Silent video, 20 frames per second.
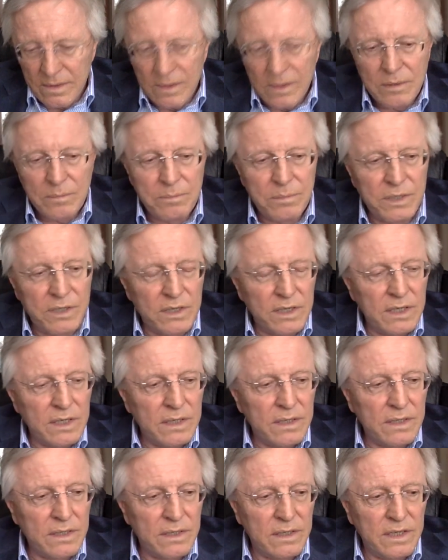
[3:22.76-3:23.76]
But
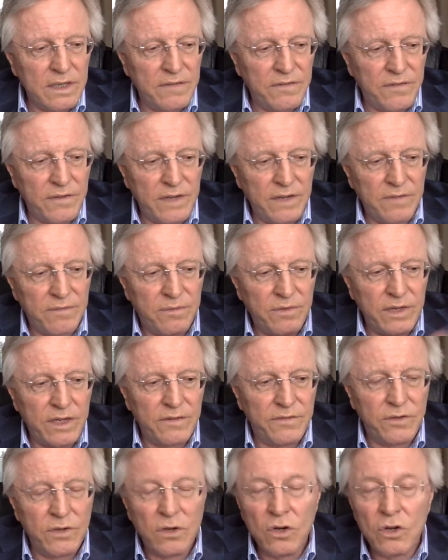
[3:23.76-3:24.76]
if
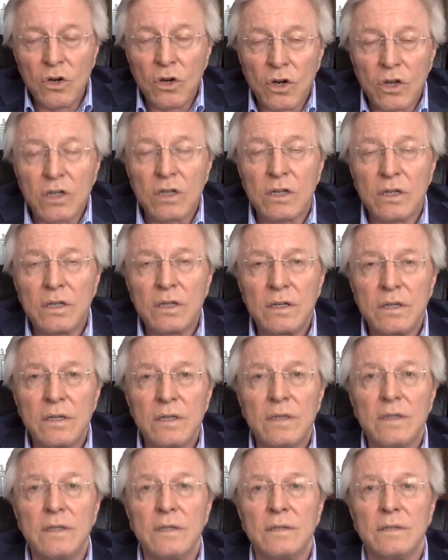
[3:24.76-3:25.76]
you look
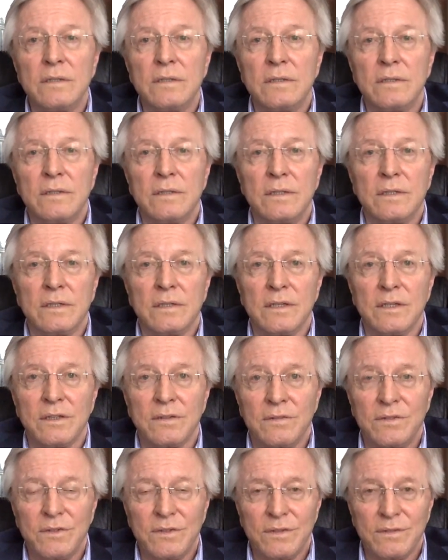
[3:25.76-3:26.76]
at
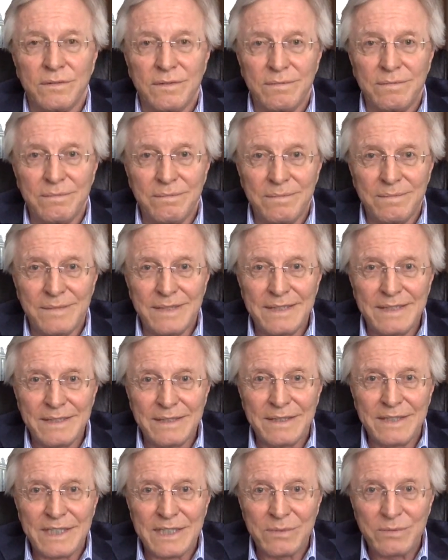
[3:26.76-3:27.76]

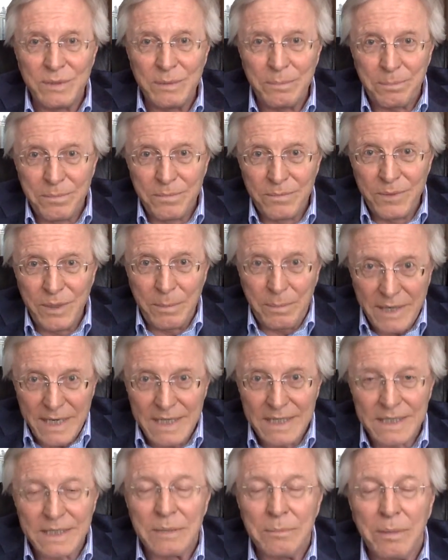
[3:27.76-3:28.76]
this
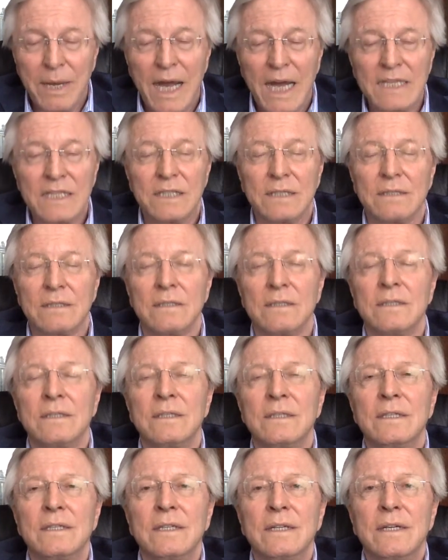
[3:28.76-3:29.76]
repeated pattern,
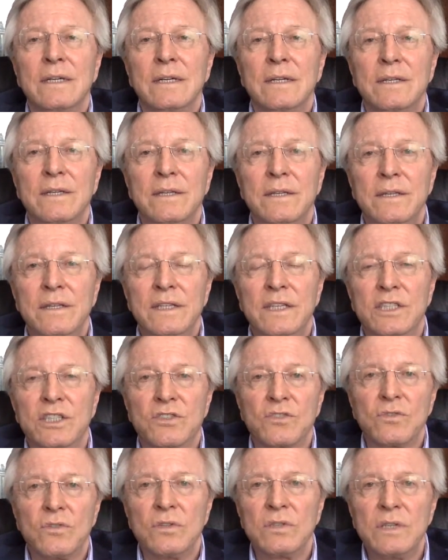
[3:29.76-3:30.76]
the
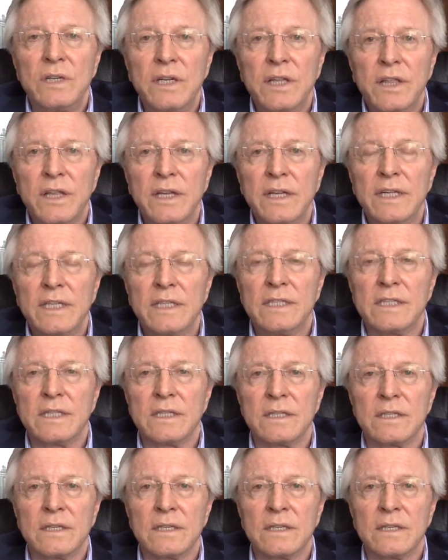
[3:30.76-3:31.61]
extraordinary thing is that